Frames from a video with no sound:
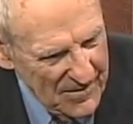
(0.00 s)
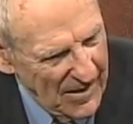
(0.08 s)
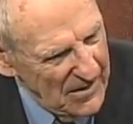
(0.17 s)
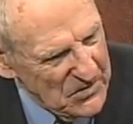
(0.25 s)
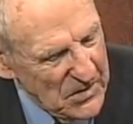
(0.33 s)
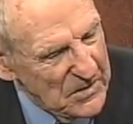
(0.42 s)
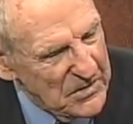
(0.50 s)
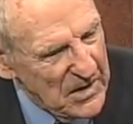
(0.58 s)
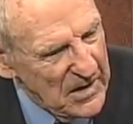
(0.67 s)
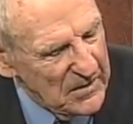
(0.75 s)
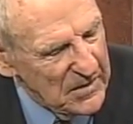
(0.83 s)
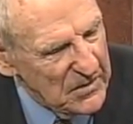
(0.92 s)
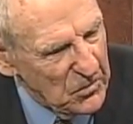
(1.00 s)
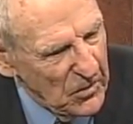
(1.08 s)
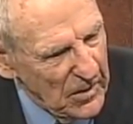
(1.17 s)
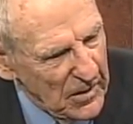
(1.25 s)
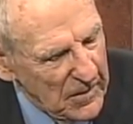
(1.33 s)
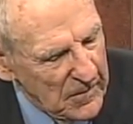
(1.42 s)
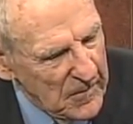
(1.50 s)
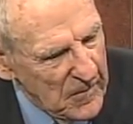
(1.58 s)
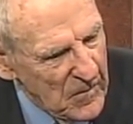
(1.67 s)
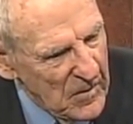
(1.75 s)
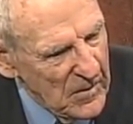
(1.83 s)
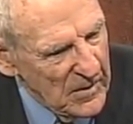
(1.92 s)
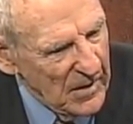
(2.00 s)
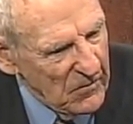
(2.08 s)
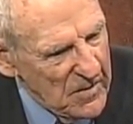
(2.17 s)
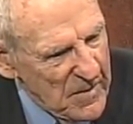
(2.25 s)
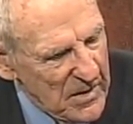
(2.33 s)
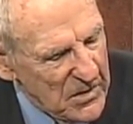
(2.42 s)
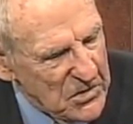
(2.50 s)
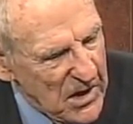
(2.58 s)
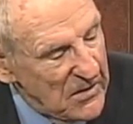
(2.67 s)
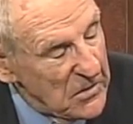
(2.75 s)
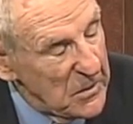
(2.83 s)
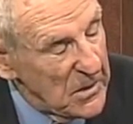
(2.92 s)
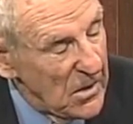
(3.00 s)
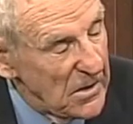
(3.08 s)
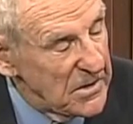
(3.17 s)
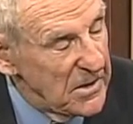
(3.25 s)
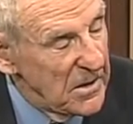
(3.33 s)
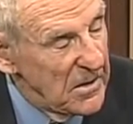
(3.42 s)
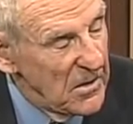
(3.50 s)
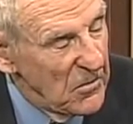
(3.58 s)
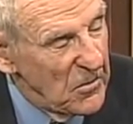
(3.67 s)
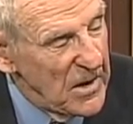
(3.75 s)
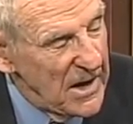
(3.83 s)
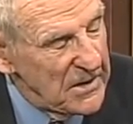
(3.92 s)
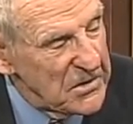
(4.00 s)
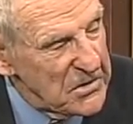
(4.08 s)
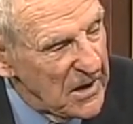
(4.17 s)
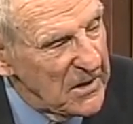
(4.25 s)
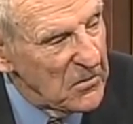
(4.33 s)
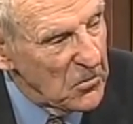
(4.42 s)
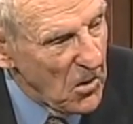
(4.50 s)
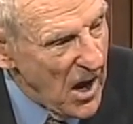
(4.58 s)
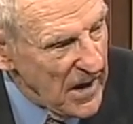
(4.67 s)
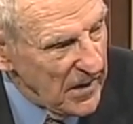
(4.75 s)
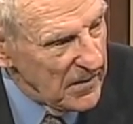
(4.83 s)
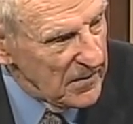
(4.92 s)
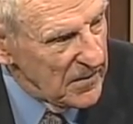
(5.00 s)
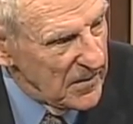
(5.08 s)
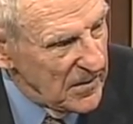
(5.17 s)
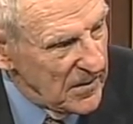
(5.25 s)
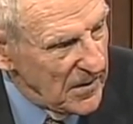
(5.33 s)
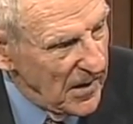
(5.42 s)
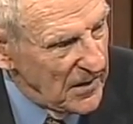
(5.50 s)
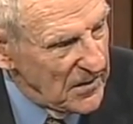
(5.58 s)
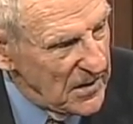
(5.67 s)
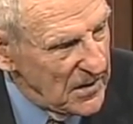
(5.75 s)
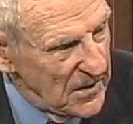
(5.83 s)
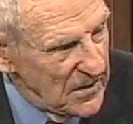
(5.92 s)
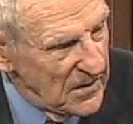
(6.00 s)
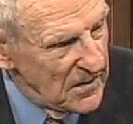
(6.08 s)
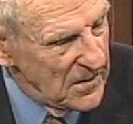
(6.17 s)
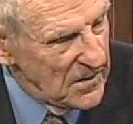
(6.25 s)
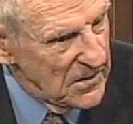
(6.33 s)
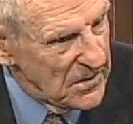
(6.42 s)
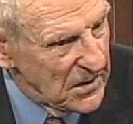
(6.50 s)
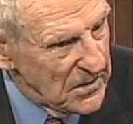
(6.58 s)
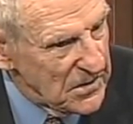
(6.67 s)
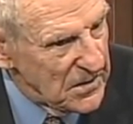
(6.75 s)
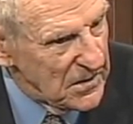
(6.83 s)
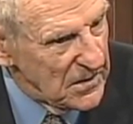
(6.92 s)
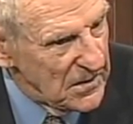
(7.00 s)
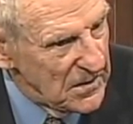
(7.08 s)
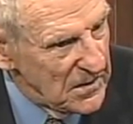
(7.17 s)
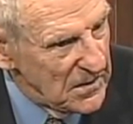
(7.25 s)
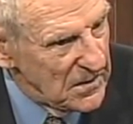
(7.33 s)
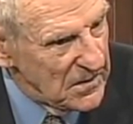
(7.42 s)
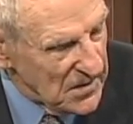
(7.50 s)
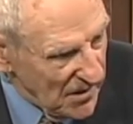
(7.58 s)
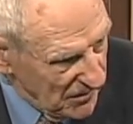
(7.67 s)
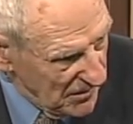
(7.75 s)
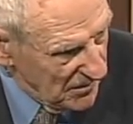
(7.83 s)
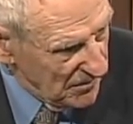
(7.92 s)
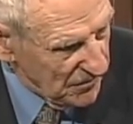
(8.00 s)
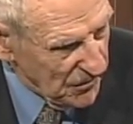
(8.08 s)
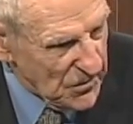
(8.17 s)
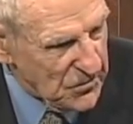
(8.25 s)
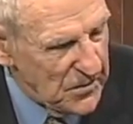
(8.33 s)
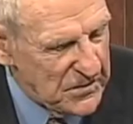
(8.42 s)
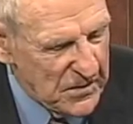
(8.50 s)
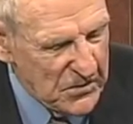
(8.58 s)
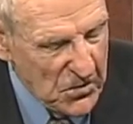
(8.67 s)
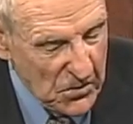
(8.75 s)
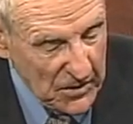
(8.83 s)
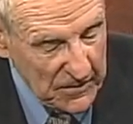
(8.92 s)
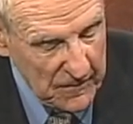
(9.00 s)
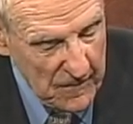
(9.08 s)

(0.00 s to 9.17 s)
I shouldn't say it this way, that we made a change because we had the second riot in 1967. First one's in Newark.